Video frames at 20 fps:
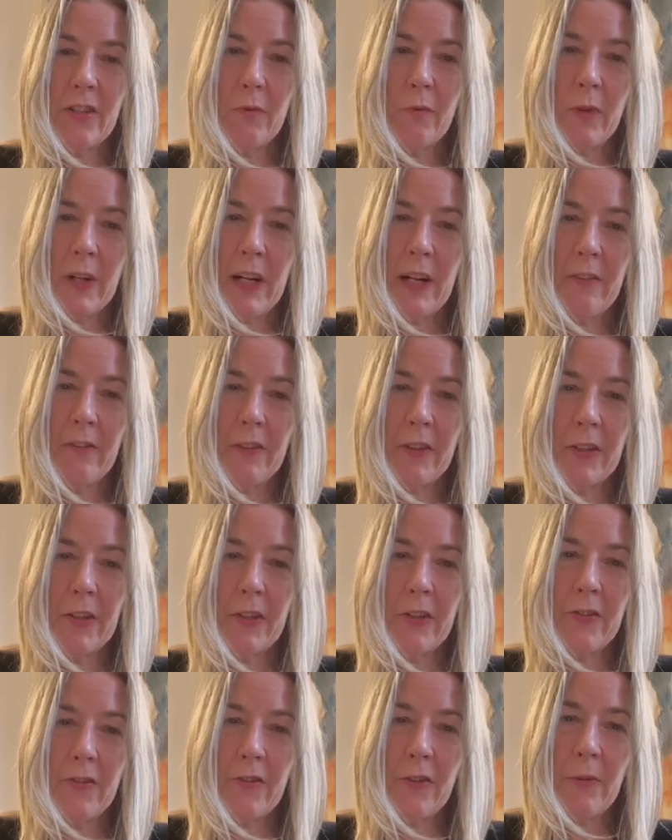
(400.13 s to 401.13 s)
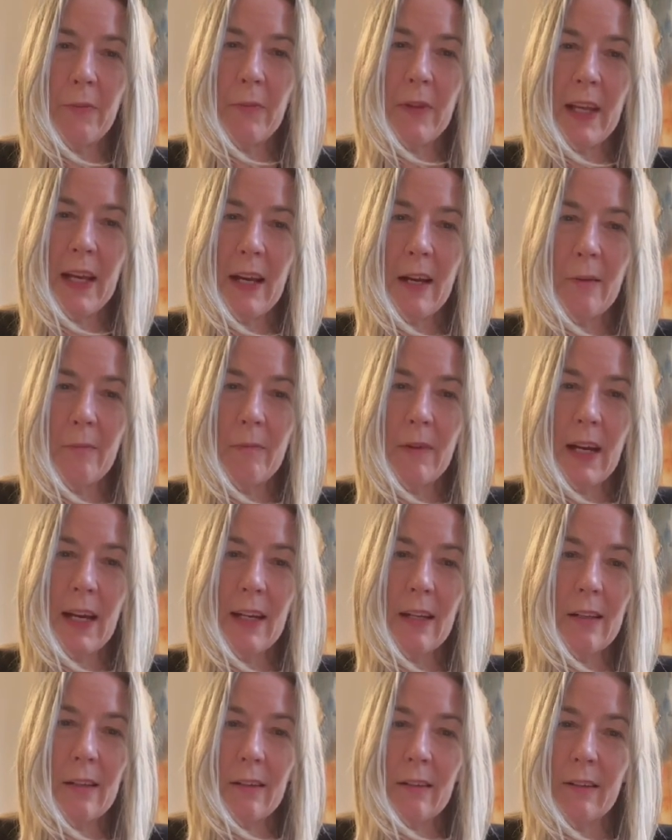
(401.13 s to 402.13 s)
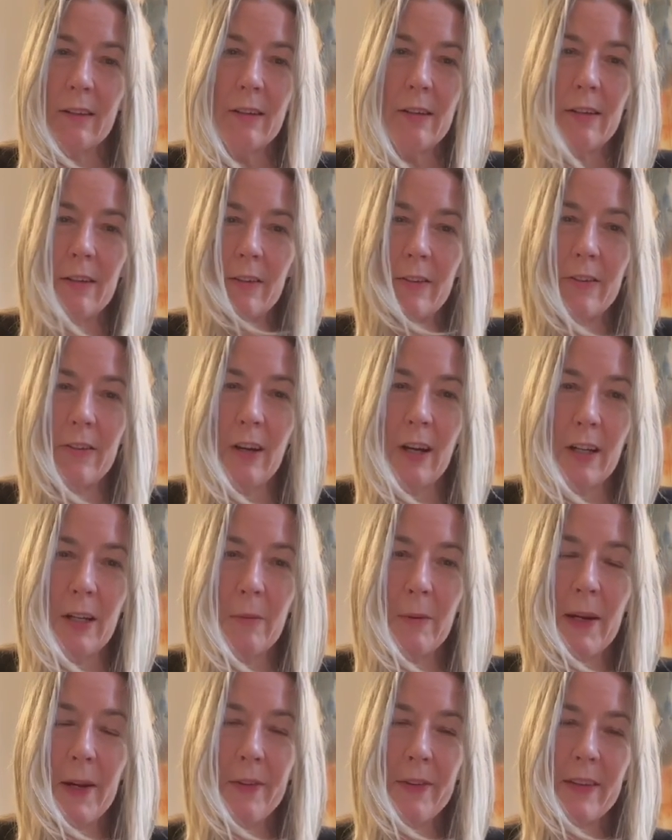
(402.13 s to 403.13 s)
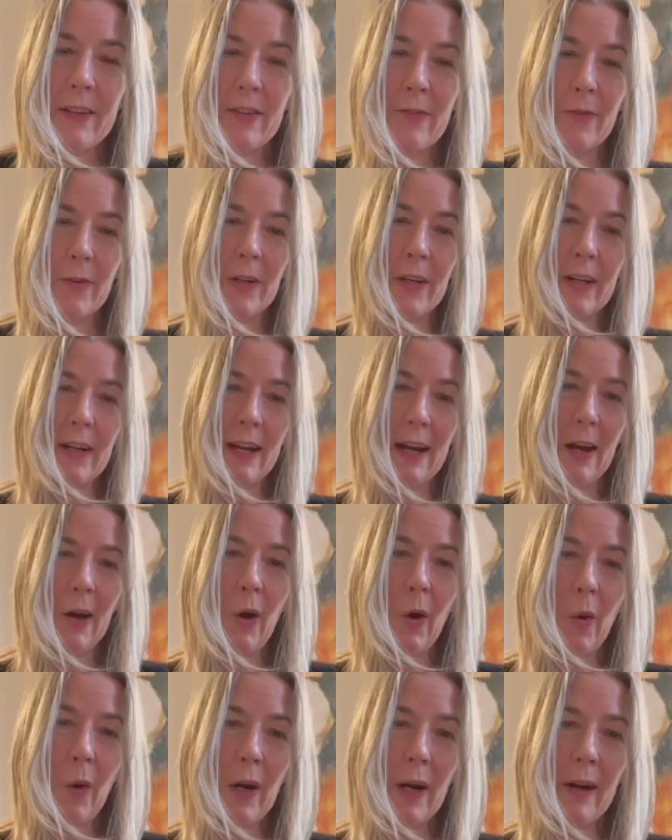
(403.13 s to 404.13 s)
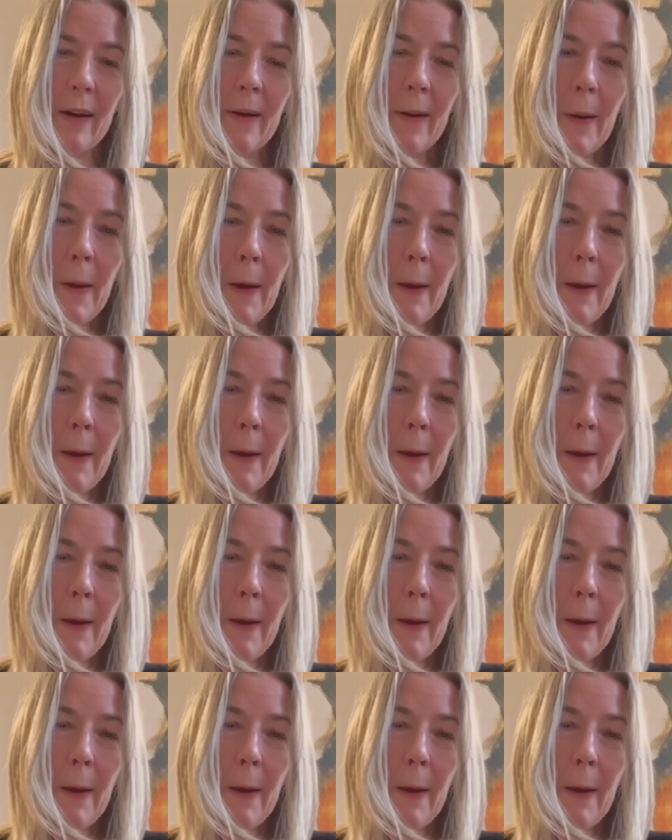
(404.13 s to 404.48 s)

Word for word: and what I've learned from them. I could talk about this for an hour,